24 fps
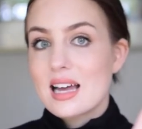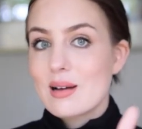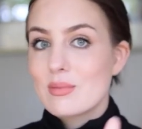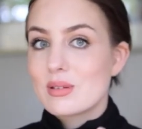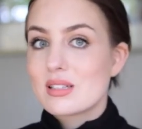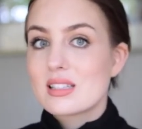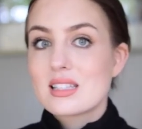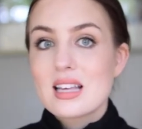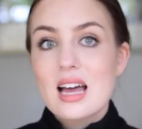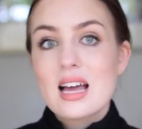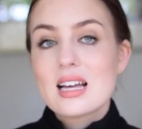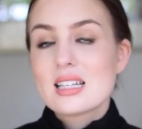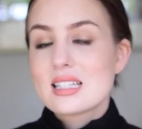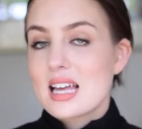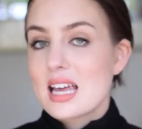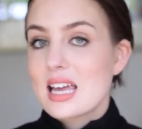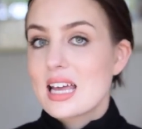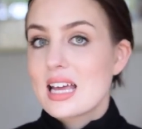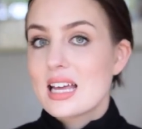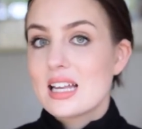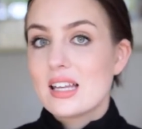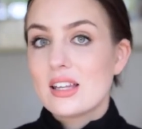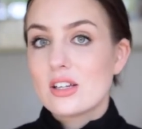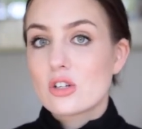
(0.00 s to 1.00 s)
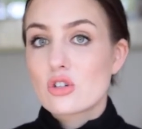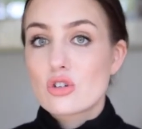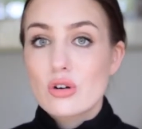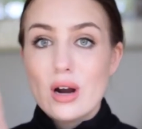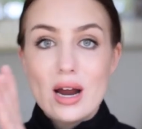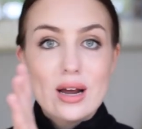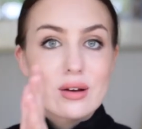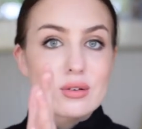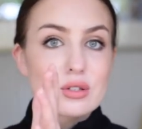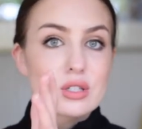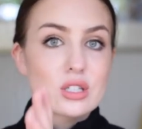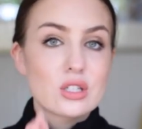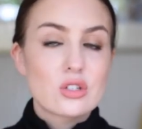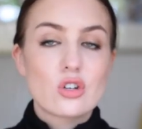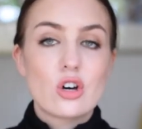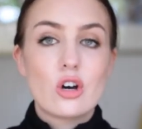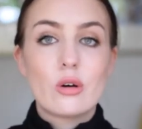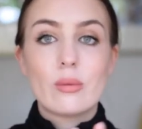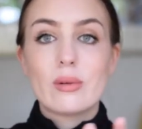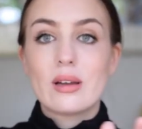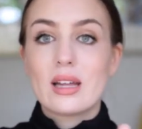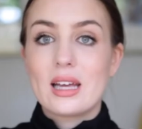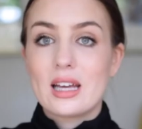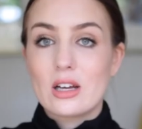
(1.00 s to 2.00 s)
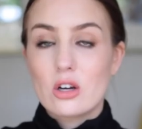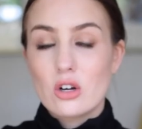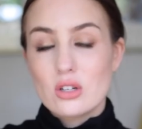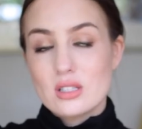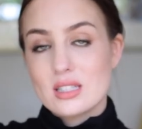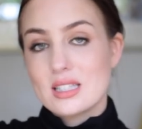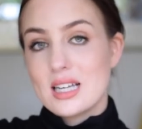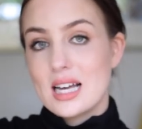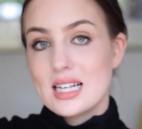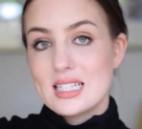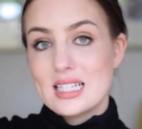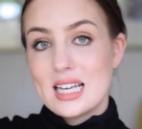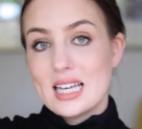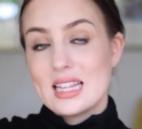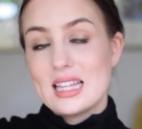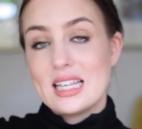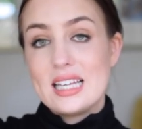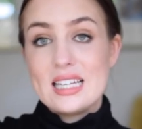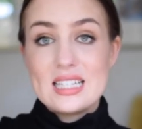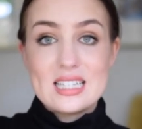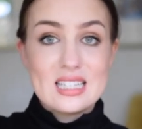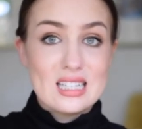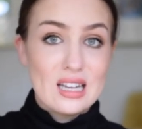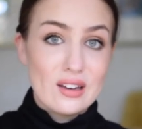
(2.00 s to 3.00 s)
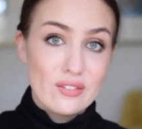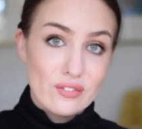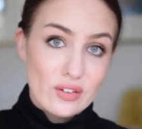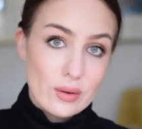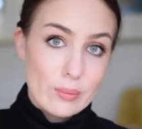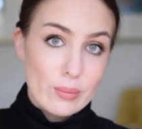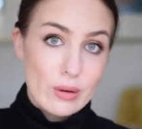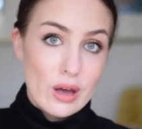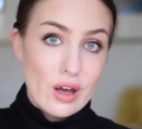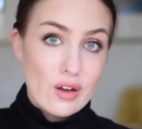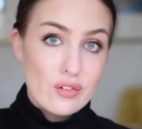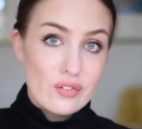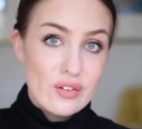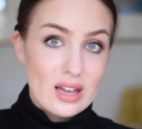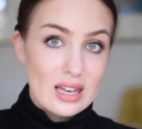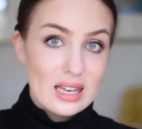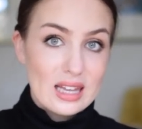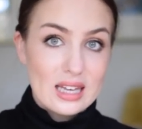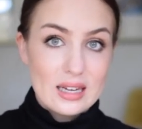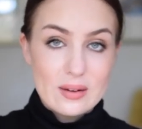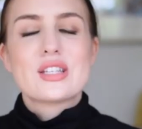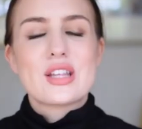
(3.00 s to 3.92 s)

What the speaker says: I'm a size 8 in trousers normally, I got size 8 in these and they fit perfectly.